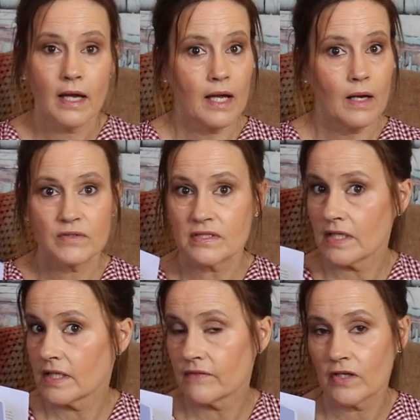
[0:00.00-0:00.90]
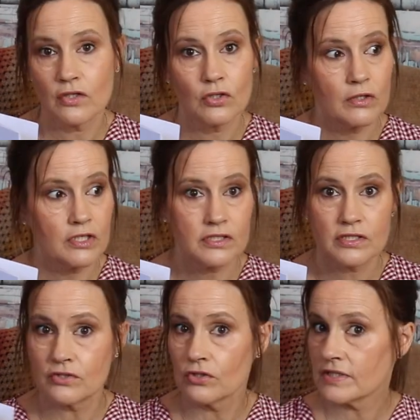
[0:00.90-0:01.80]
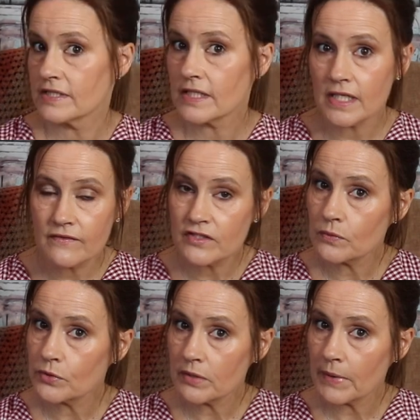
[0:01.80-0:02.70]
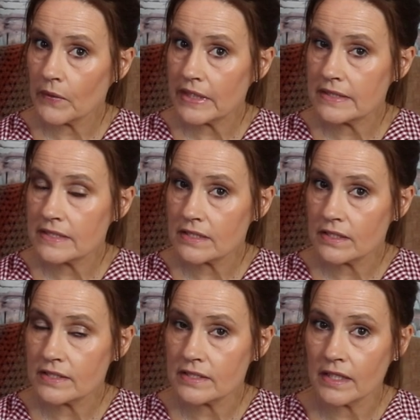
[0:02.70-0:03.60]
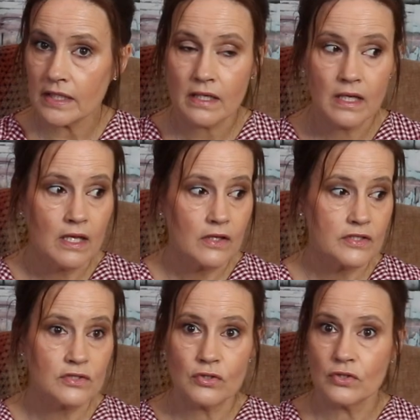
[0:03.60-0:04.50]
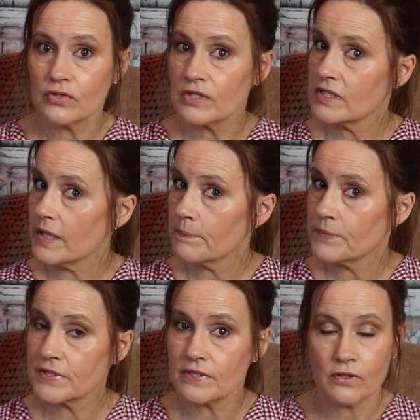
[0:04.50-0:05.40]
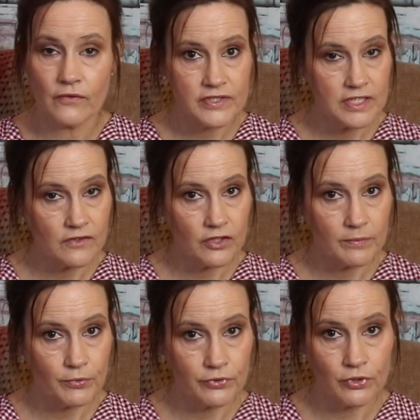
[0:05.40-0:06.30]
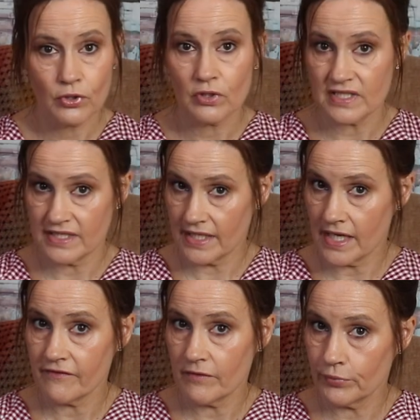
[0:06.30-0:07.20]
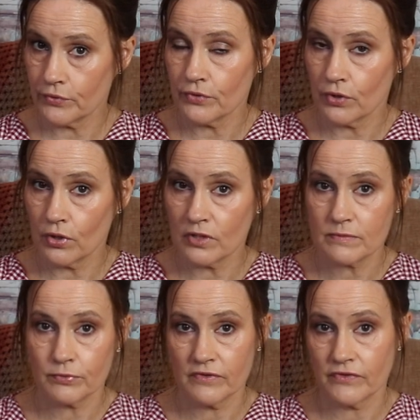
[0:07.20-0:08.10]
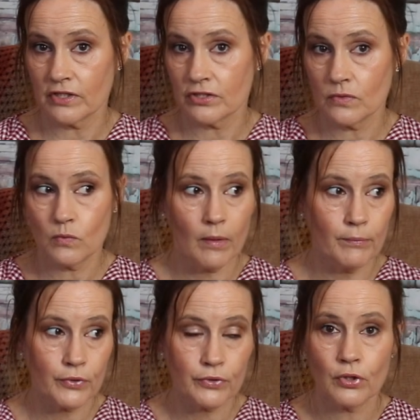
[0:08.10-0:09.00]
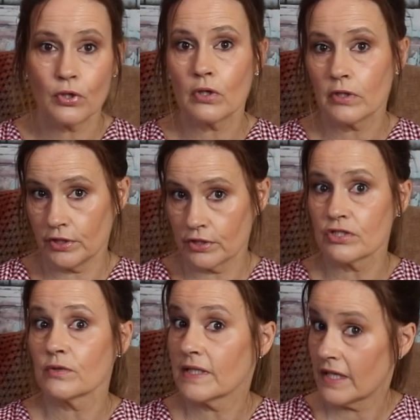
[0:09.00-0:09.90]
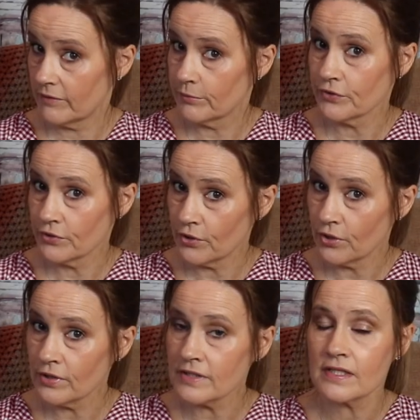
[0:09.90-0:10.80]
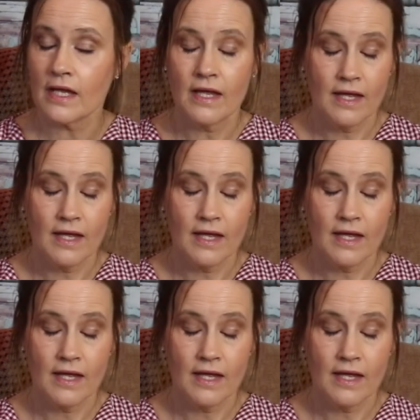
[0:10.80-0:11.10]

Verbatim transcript: I would say give it a go, because there's no sleeves to worry about inserting, there's no zips. Obviously you've got your buttonholes, there's 11 buttonholes, but if you can do one buttonhole, you can do 11 buttonholes.